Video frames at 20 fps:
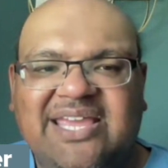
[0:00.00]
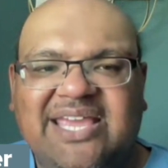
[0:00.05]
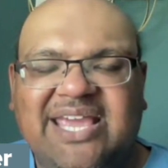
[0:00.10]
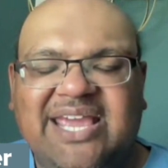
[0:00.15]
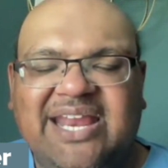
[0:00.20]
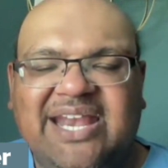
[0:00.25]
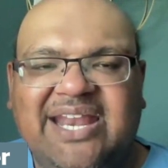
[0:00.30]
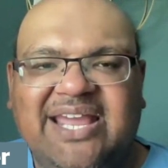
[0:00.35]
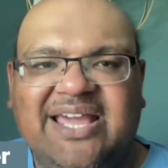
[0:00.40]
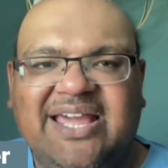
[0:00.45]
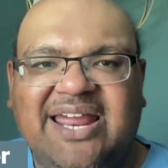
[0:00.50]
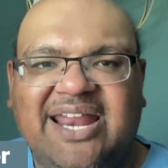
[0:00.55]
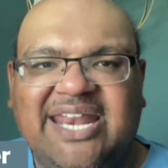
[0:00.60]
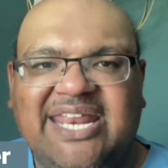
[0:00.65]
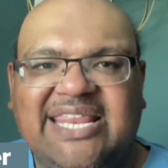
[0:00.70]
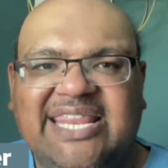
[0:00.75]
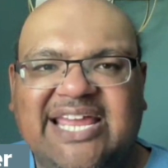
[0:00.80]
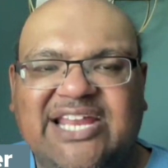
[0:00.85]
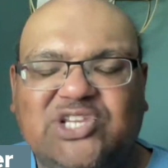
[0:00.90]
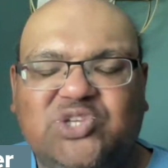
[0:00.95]
And I
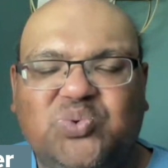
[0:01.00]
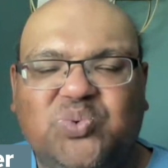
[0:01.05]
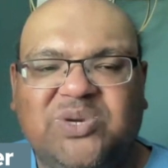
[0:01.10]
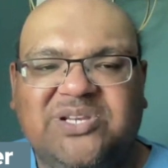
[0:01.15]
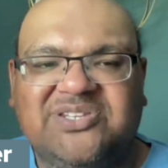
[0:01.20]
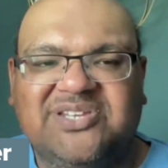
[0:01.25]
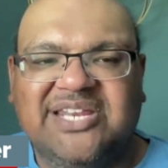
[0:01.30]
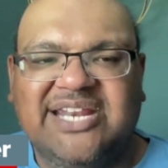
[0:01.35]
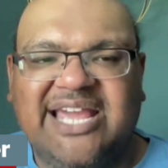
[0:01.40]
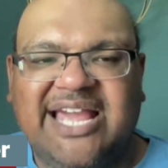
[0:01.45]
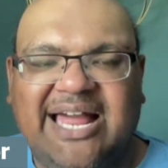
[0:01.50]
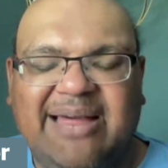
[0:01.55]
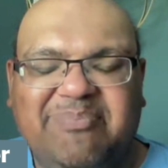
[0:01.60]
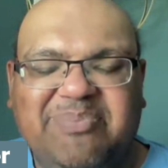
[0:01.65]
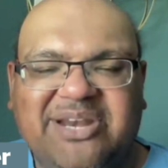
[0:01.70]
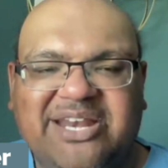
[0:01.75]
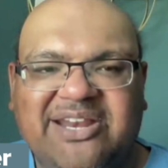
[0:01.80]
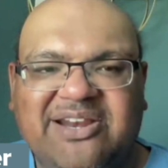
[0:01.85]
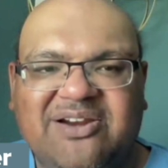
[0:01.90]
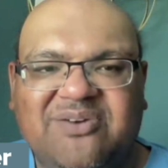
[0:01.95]
think that's what's going to
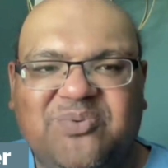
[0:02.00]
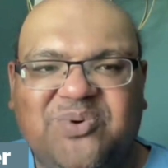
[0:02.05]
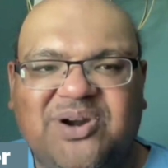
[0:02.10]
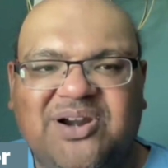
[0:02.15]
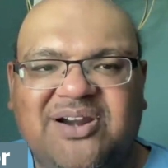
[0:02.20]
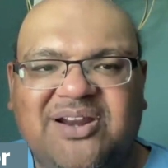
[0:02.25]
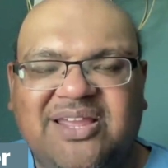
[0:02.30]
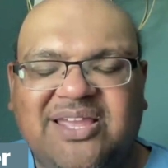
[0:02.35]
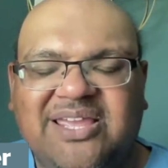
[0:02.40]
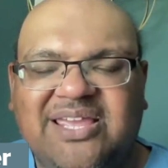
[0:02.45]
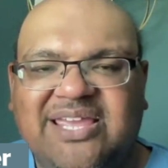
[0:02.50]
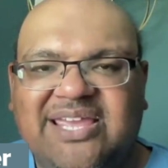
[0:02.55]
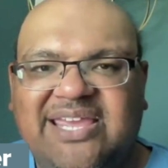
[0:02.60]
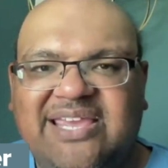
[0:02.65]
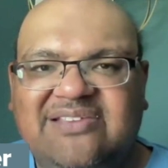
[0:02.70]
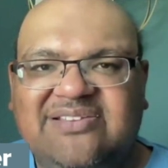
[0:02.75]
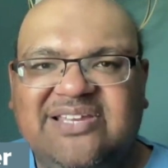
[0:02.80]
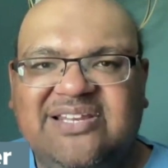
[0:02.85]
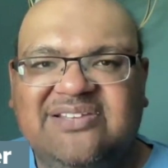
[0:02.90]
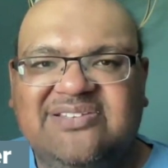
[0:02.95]
happen here, where
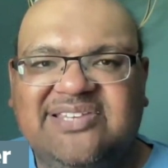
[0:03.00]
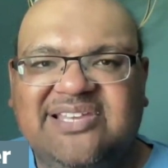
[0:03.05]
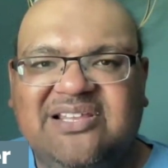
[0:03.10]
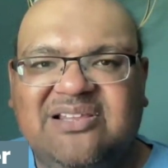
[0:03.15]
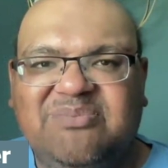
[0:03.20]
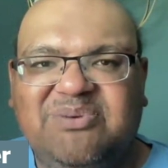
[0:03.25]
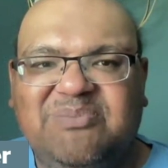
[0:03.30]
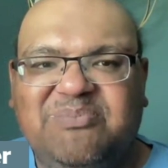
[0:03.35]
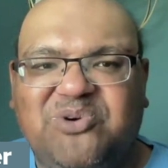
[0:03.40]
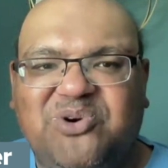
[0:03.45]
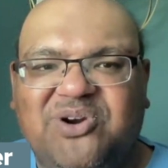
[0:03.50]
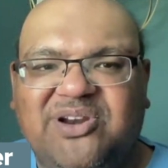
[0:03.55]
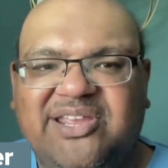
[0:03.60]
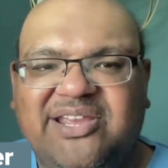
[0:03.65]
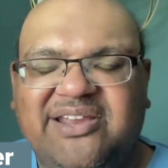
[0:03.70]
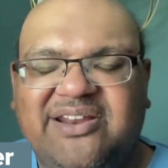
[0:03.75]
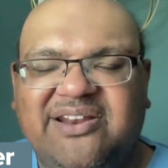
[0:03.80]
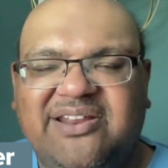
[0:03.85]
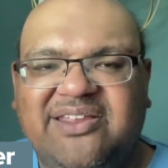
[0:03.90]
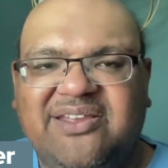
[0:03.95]
he's going to see a little bit more.
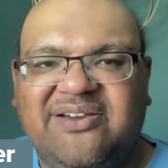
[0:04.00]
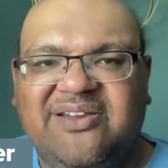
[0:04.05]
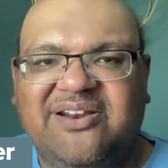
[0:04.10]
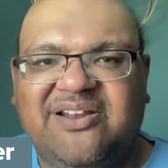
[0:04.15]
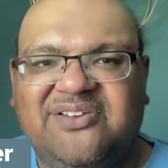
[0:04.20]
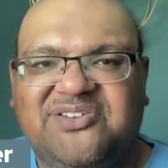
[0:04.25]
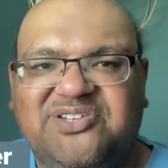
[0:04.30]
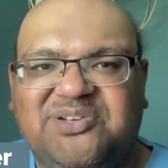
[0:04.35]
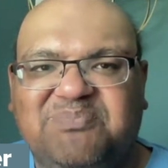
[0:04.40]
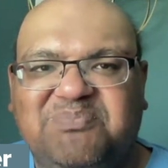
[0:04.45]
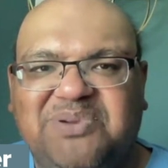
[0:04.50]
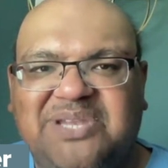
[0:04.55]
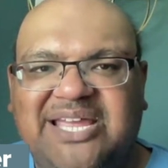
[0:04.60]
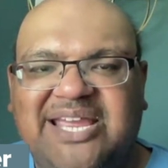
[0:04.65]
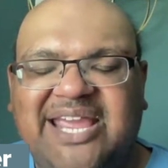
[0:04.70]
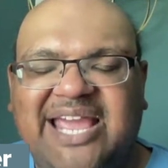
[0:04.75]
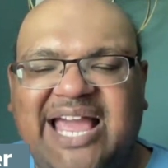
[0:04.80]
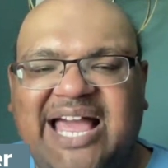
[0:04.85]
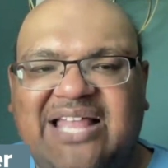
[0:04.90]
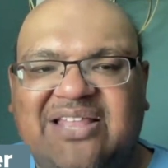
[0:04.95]
You can also
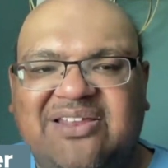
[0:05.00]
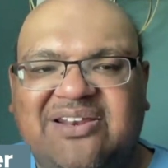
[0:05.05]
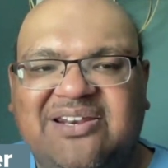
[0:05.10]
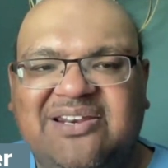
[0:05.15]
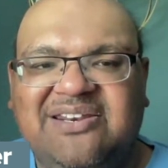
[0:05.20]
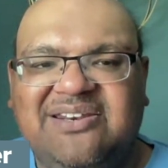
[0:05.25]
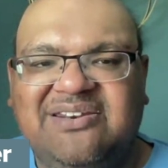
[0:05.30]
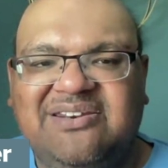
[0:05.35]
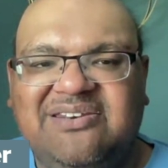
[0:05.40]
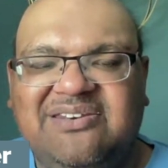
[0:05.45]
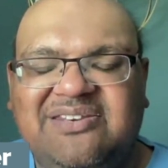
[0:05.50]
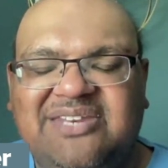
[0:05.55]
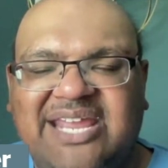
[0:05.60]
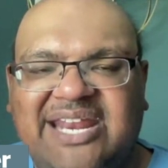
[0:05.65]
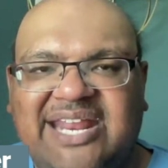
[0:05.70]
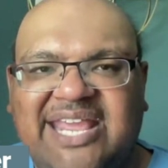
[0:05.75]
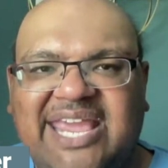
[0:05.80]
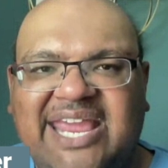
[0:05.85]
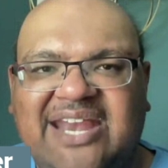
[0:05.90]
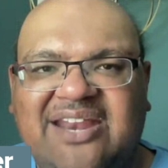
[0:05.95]
play Allen
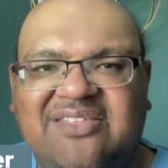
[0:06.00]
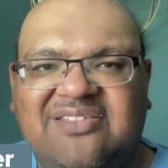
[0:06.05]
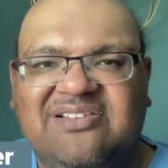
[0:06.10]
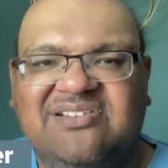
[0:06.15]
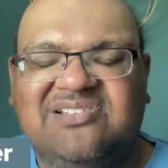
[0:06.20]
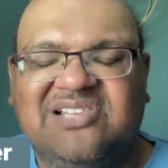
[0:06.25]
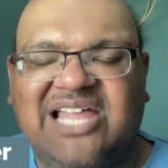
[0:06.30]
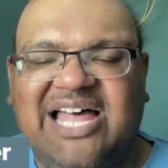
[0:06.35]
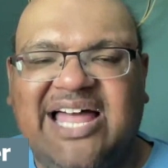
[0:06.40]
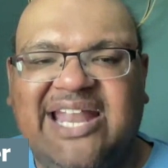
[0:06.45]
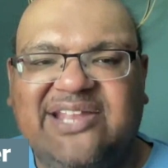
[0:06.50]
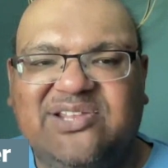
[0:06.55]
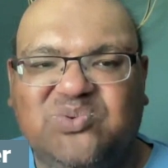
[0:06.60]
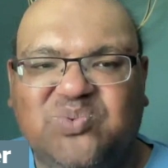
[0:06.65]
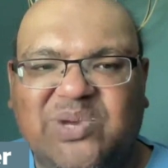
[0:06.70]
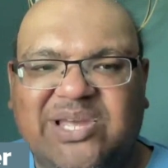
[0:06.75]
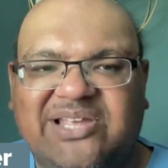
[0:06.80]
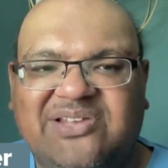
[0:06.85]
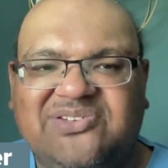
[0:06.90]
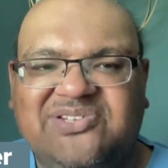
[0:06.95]
dedicated in the slot as
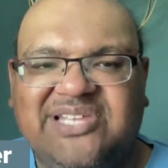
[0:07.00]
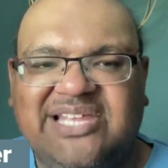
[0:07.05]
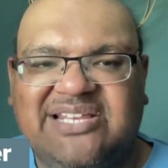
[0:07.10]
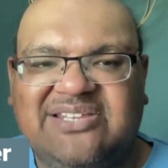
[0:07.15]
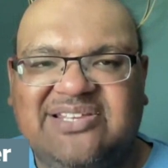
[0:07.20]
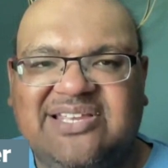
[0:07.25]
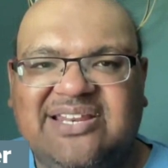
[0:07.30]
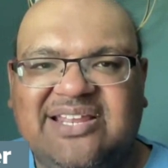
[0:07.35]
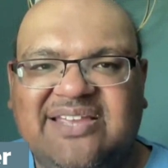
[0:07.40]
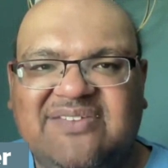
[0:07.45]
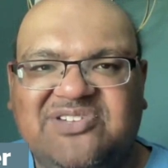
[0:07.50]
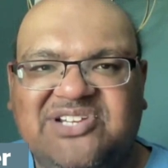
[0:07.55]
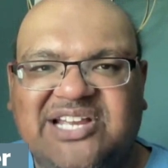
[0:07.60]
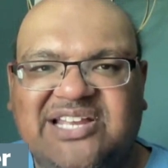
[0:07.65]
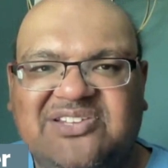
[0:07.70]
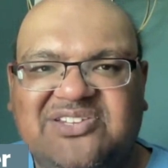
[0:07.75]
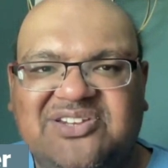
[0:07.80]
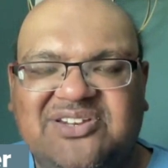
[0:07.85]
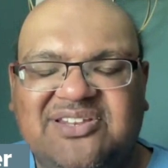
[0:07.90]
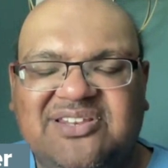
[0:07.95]
well, so that's going to give
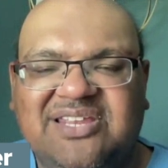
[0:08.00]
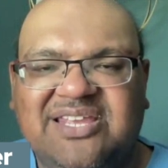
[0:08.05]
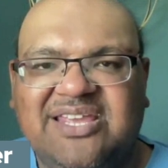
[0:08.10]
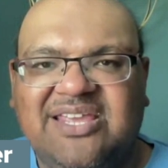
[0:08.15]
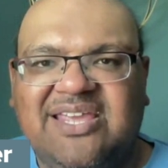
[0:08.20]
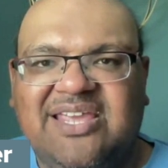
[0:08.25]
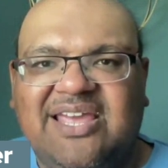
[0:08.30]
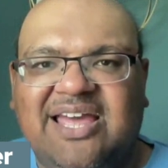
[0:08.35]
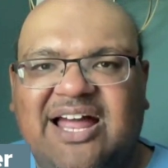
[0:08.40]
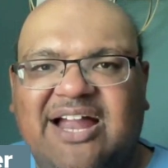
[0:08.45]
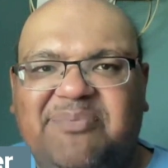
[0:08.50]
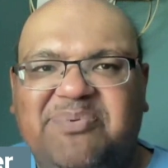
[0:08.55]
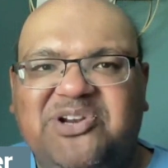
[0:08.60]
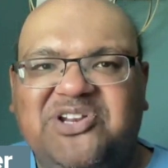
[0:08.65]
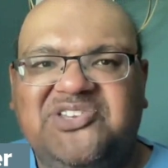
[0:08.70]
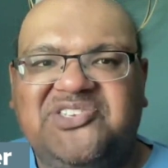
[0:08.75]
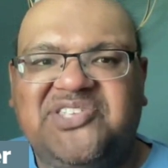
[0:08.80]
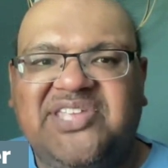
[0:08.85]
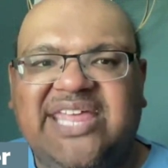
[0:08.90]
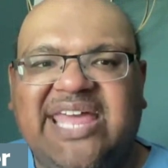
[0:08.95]
Johnson
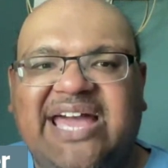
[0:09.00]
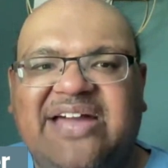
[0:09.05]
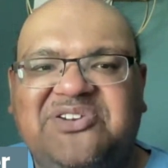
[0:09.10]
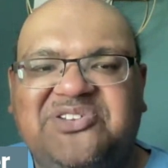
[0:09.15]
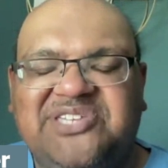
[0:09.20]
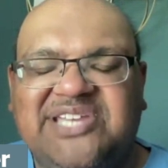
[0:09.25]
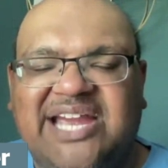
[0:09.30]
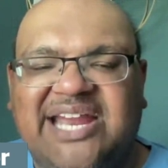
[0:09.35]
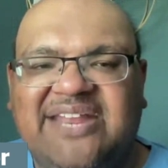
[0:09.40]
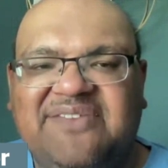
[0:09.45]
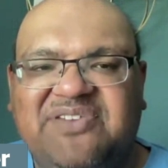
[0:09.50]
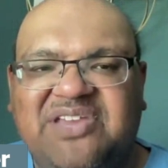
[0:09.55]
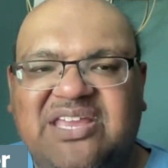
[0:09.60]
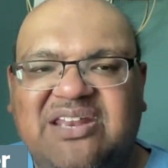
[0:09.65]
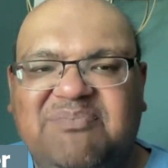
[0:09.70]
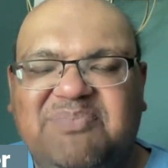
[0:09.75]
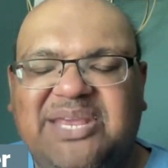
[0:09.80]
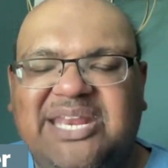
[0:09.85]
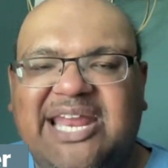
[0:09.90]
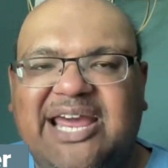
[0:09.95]
opportunities to the outside if he
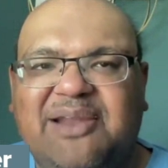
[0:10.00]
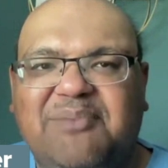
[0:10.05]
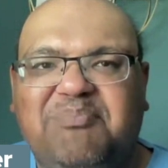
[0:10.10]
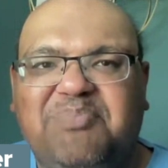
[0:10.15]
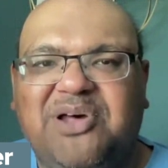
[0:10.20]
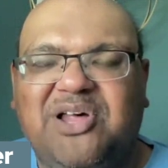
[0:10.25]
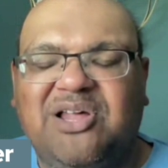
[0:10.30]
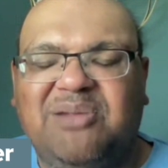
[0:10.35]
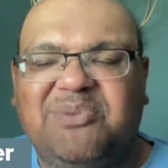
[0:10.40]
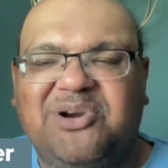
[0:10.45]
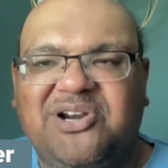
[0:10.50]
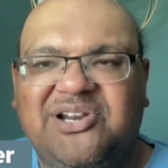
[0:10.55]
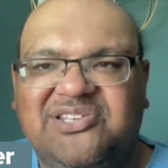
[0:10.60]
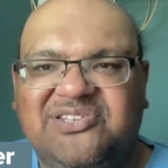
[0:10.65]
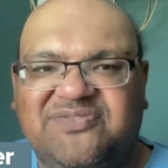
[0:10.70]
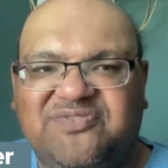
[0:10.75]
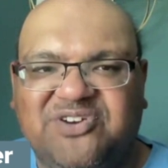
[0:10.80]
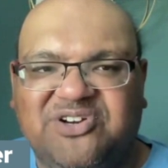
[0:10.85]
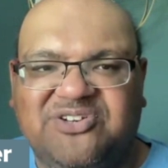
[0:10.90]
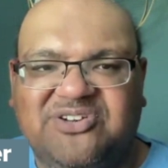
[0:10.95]
can beat out Palmer as
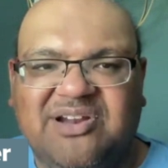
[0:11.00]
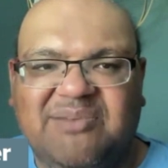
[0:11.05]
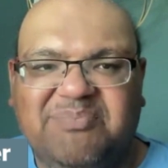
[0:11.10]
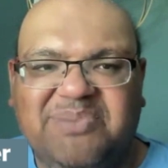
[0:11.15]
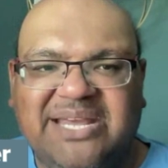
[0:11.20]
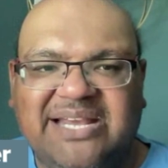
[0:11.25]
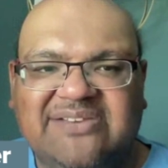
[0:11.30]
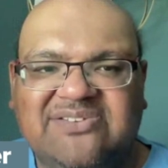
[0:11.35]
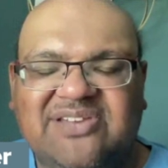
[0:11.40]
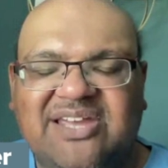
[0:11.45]
a first-round pick.